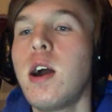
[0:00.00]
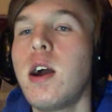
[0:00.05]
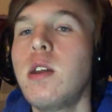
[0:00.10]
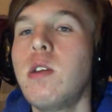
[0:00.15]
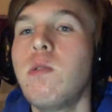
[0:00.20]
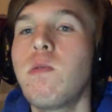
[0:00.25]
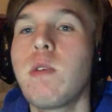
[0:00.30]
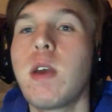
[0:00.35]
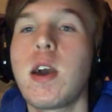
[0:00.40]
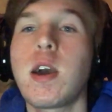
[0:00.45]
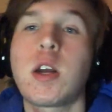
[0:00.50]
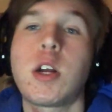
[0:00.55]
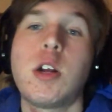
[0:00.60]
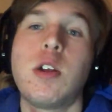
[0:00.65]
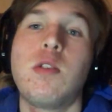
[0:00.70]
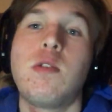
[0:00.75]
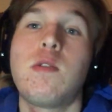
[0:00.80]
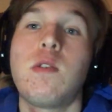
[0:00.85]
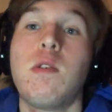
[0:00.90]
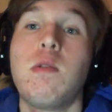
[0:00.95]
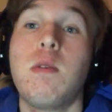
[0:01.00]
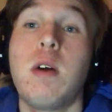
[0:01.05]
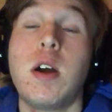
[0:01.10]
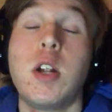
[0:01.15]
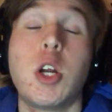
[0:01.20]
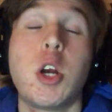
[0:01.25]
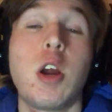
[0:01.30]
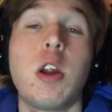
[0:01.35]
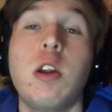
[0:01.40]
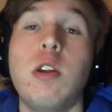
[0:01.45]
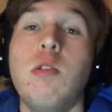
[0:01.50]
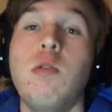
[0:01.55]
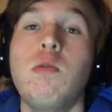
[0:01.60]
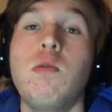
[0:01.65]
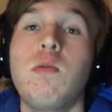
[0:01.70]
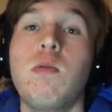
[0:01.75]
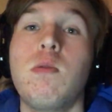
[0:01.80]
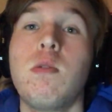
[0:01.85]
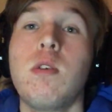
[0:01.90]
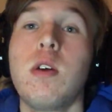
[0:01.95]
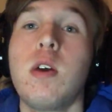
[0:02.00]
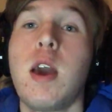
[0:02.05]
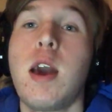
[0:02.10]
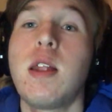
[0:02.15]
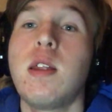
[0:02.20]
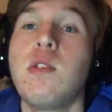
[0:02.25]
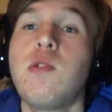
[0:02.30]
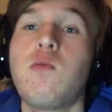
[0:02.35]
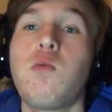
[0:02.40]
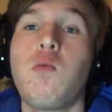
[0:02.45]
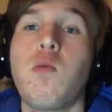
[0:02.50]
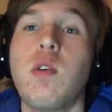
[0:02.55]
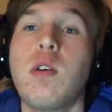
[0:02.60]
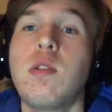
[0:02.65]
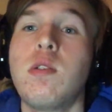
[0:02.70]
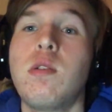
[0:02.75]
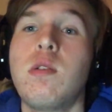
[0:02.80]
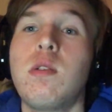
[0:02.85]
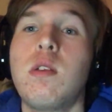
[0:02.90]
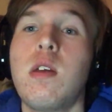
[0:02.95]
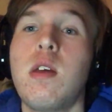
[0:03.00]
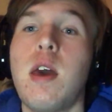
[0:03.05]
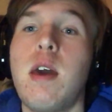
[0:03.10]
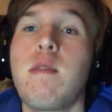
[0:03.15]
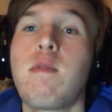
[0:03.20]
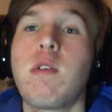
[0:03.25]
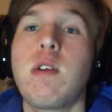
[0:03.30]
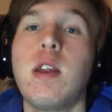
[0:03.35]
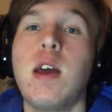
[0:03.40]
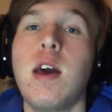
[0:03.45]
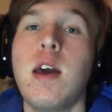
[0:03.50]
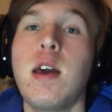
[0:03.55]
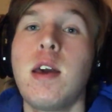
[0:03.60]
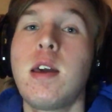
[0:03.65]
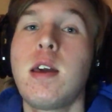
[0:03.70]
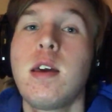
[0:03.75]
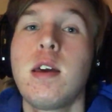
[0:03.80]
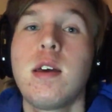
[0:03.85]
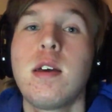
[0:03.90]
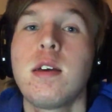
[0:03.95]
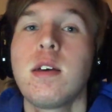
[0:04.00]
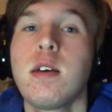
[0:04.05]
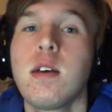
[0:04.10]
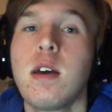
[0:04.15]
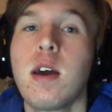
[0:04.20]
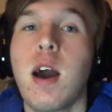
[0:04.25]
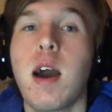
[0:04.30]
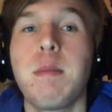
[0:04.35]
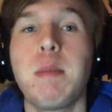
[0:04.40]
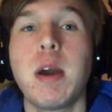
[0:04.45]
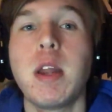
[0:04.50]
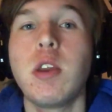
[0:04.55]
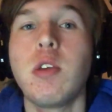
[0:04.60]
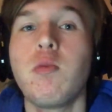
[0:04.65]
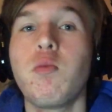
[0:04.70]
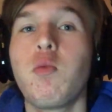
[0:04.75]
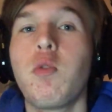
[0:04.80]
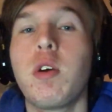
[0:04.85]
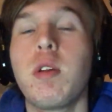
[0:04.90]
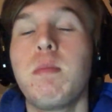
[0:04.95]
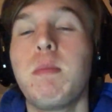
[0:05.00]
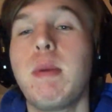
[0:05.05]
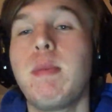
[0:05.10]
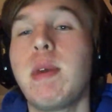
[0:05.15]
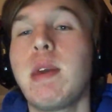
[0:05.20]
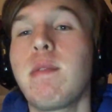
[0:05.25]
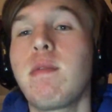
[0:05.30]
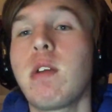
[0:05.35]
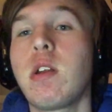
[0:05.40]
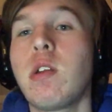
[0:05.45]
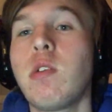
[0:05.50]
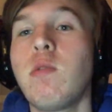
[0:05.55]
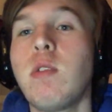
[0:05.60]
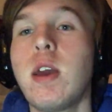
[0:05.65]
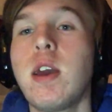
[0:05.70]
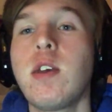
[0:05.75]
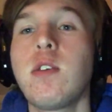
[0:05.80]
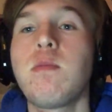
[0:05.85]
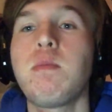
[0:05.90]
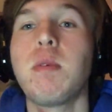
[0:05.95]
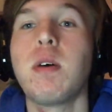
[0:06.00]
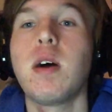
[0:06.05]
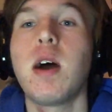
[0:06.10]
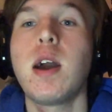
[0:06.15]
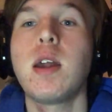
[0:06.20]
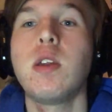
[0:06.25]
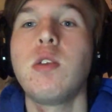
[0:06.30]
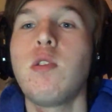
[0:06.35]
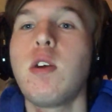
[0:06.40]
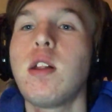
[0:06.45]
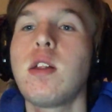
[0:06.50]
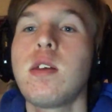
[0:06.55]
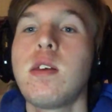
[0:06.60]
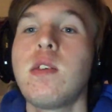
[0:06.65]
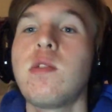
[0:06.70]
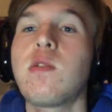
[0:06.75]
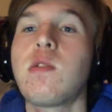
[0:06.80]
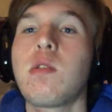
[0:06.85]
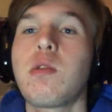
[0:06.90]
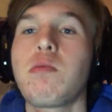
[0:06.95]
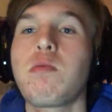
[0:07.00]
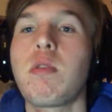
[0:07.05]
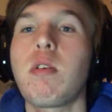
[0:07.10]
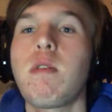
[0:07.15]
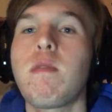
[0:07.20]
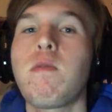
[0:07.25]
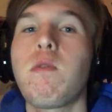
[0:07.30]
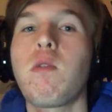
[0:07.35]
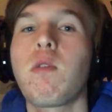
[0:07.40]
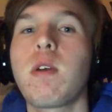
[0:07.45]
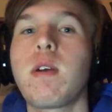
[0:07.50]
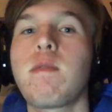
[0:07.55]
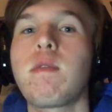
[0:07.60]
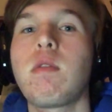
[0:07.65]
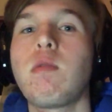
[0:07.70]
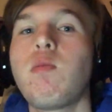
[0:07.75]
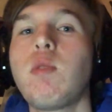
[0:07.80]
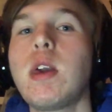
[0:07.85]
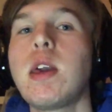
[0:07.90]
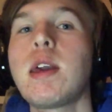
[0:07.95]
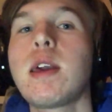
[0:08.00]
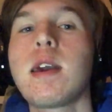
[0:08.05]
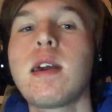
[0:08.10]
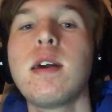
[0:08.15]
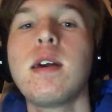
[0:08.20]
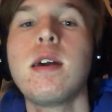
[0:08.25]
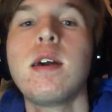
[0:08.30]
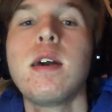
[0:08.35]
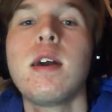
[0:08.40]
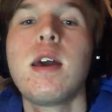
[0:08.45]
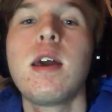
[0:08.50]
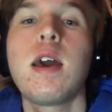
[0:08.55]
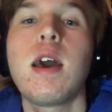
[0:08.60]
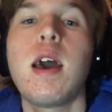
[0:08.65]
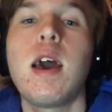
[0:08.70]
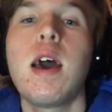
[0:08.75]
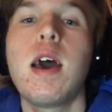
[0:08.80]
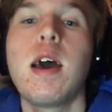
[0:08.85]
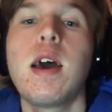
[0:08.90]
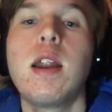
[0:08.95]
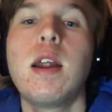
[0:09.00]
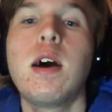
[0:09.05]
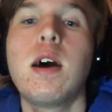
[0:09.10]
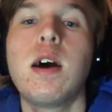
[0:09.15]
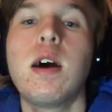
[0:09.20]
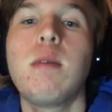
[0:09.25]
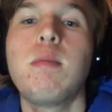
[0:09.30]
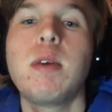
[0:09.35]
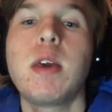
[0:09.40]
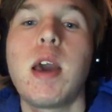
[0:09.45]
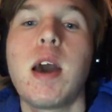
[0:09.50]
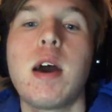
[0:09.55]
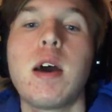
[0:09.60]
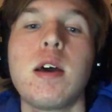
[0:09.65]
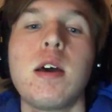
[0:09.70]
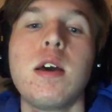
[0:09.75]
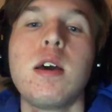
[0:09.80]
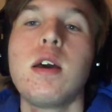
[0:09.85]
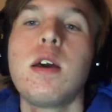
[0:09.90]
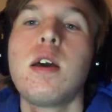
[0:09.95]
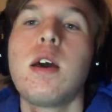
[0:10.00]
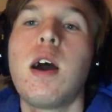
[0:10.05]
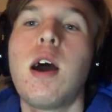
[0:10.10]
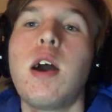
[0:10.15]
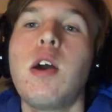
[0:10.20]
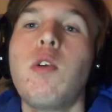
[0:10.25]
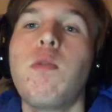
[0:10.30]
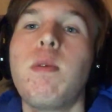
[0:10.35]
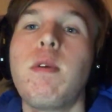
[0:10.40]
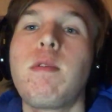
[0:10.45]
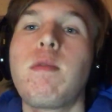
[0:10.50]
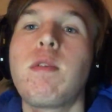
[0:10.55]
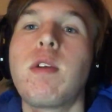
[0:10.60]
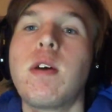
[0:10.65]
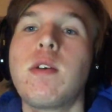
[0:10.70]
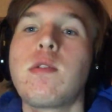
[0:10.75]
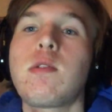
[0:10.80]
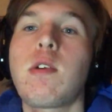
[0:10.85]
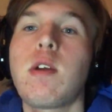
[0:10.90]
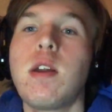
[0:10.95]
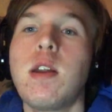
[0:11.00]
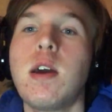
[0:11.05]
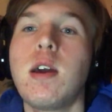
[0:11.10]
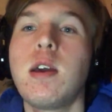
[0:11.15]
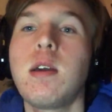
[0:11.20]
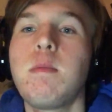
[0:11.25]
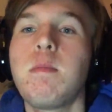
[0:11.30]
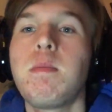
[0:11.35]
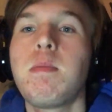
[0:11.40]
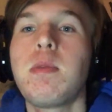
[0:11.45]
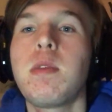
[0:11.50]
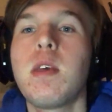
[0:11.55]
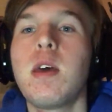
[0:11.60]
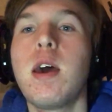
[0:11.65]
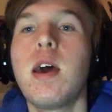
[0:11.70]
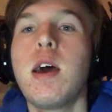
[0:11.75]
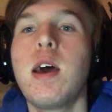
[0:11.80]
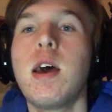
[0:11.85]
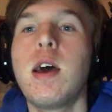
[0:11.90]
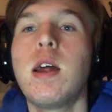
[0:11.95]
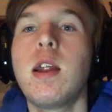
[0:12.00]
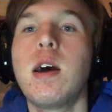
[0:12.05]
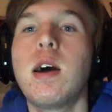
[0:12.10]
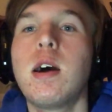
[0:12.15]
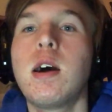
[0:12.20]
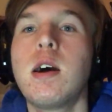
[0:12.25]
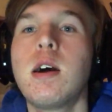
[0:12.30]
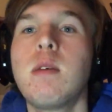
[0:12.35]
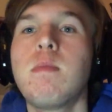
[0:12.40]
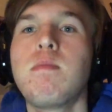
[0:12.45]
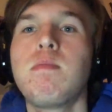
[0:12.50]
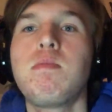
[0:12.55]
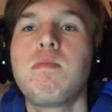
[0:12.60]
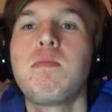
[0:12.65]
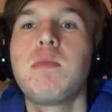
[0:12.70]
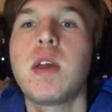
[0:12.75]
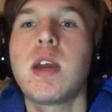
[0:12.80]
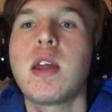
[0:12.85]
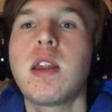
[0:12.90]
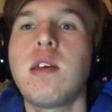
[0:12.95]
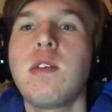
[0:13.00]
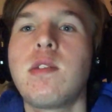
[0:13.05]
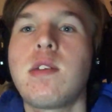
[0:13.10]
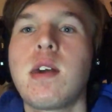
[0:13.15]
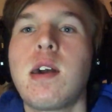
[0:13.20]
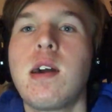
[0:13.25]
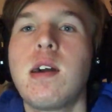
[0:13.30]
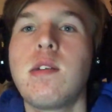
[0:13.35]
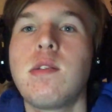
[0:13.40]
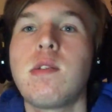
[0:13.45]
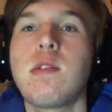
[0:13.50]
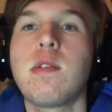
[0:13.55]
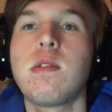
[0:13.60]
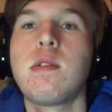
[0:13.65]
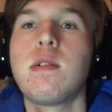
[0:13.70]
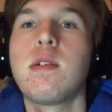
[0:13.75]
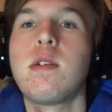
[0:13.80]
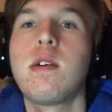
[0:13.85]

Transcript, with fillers: I do reactions. I try to do at least one every day. I might do one maybe every 2 days, but I do at least 3 or 4 every week. And but yeah, I hope everyone has a great night, and take it easy, guys.